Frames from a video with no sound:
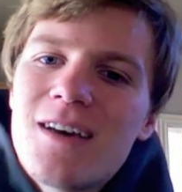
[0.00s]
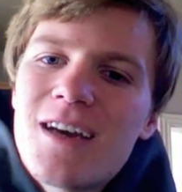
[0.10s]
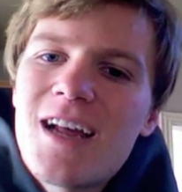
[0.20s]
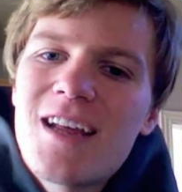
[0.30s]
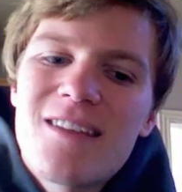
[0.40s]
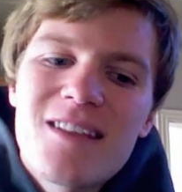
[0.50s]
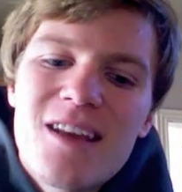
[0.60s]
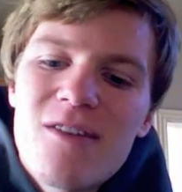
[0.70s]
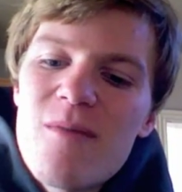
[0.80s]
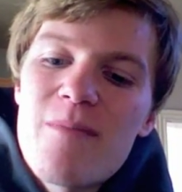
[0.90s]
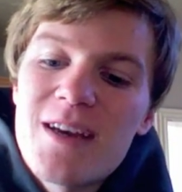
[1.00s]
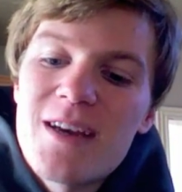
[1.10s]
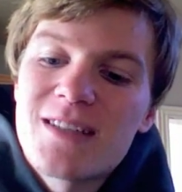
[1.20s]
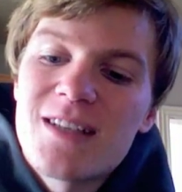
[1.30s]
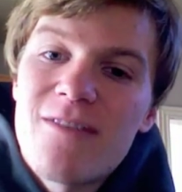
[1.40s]
I didn't think they were the
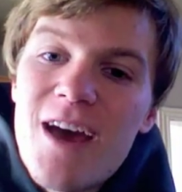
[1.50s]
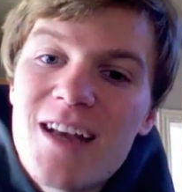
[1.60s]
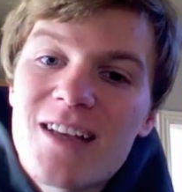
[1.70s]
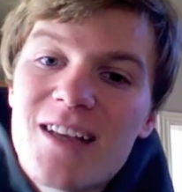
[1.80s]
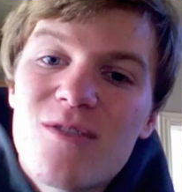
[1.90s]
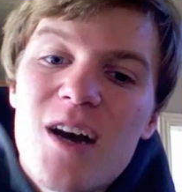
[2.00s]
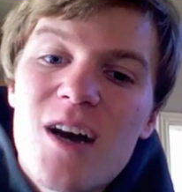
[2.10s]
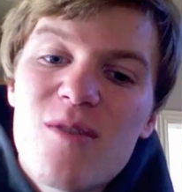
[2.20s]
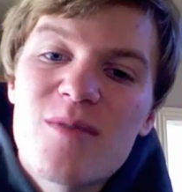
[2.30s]
best they've had in a while,